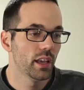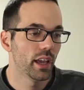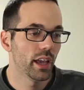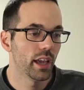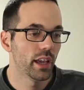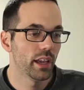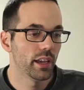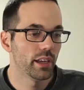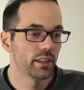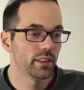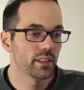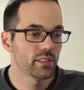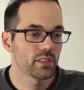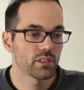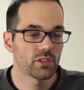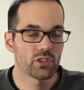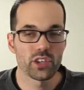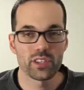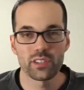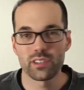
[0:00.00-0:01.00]
and this
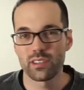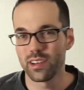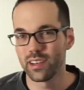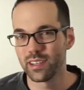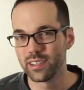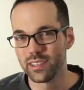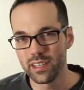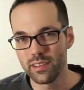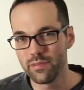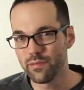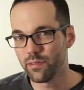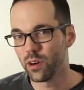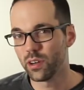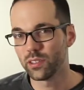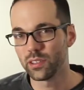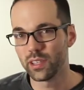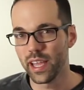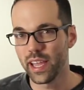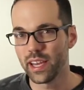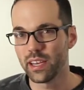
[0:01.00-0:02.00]
is just a
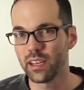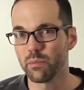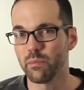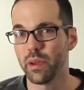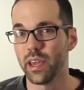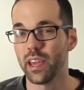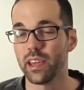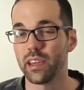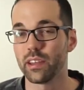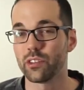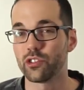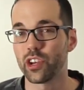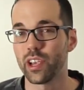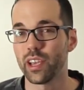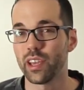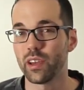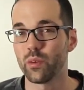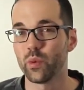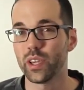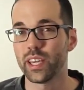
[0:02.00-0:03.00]
default landing page,
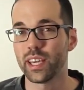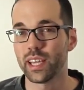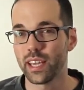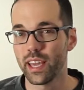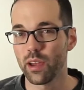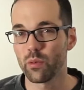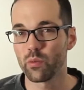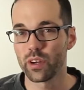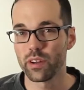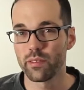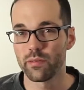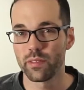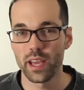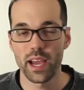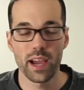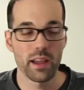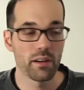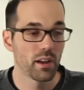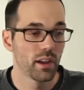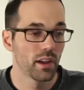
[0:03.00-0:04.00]
and we can get rid of
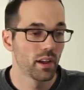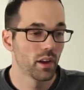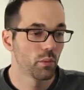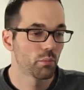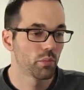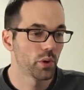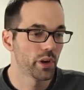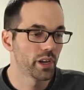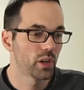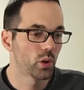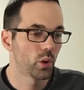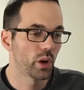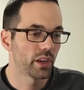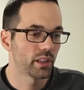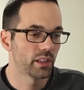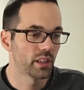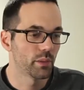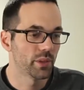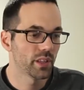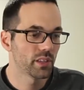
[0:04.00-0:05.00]
that pretty
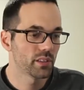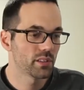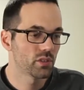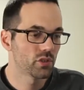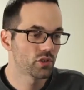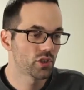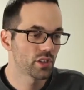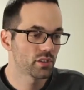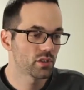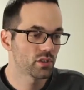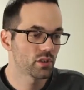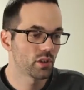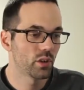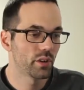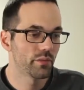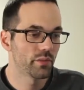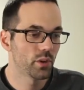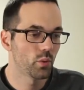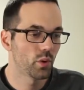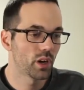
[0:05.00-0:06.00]
quickly. But this is just so
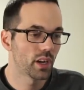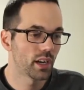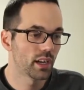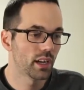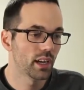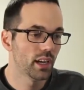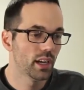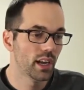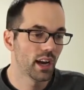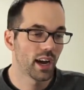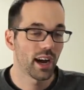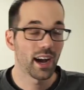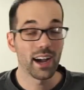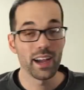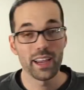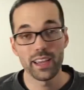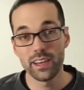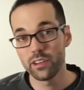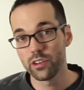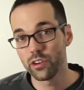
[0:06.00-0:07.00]
if you want to
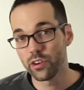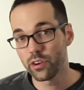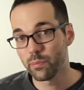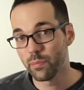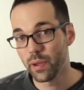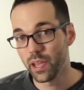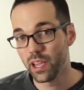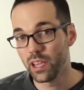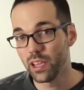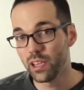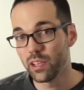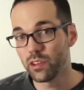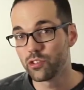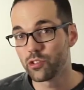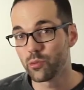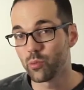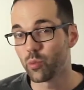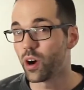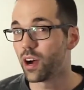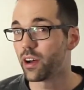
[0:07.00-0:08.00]
hide your
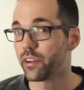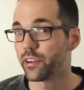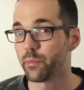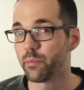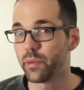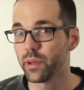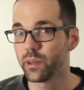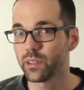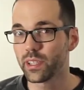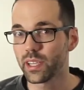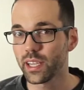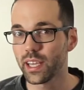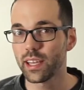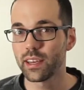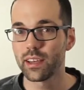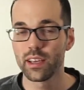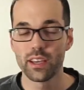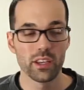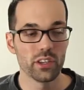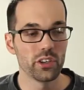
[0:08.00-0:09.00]
page while you're building
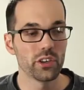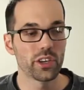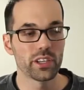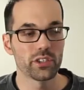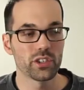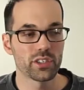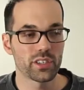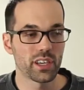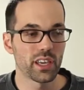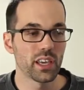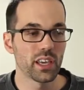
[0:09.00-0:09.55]
it, you can just